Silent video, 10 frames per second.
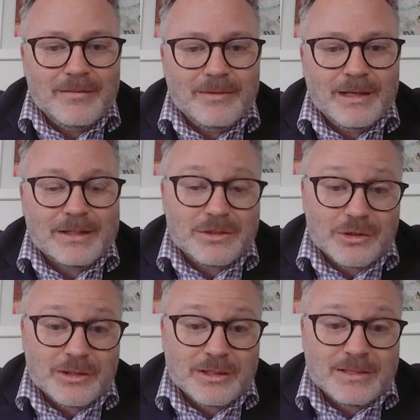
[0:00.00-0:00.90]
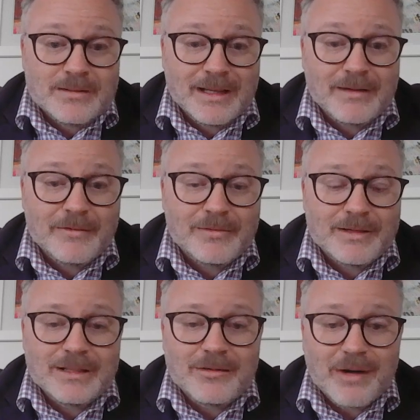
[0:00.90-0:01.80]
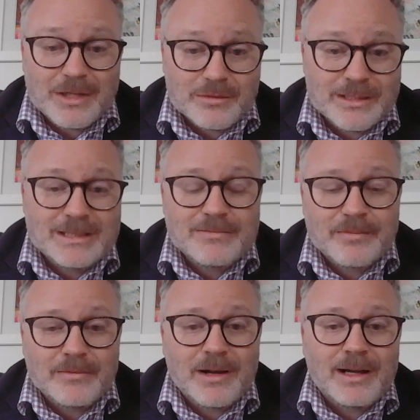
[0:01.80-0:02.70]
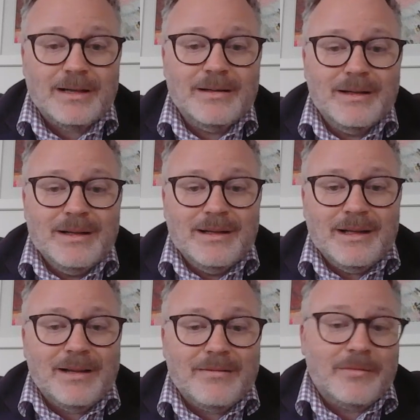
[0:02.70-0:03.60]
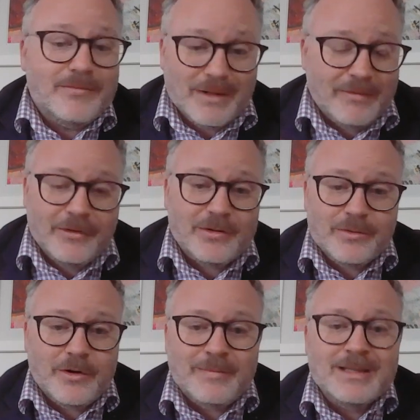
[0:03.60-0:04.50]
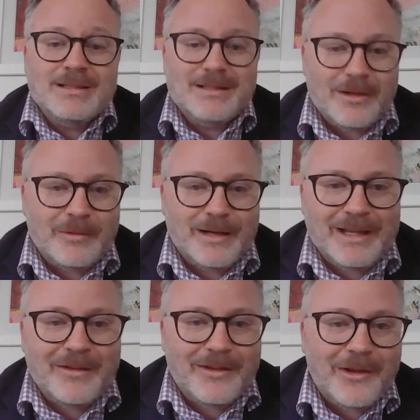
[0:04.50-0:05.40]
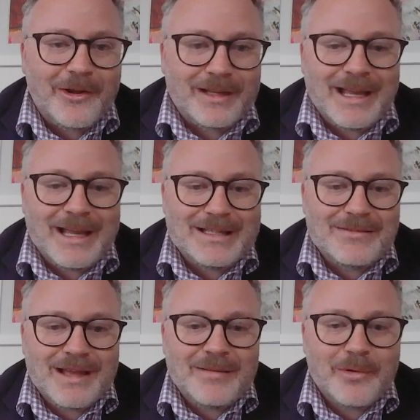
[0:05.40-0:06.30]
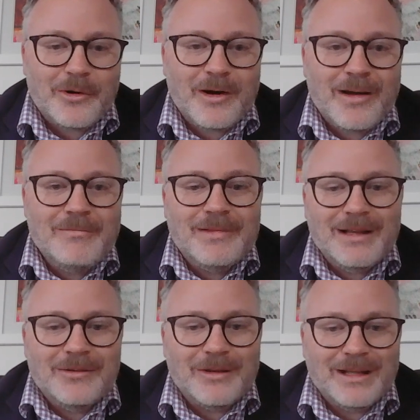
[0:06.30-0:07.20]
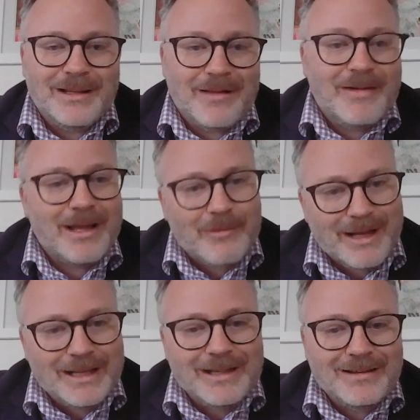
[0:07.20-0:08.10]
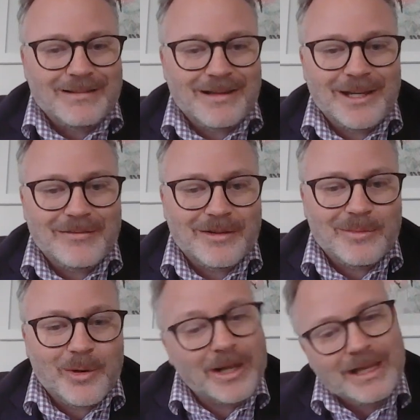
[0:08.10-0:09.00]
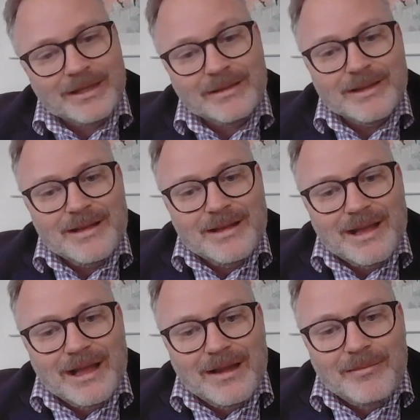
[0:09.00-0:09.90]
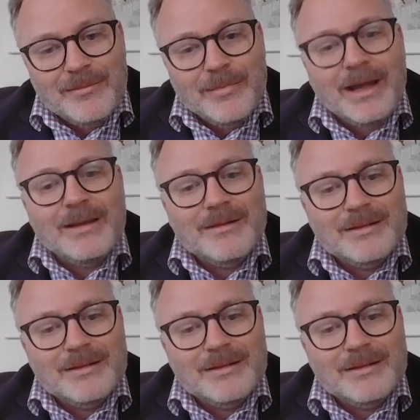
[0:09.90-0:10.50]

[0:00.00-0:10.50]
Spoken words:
students and 50 graduates provide their first 12 months. So we're in the early days of that program and looking at evaluating it and seeing if it's working. But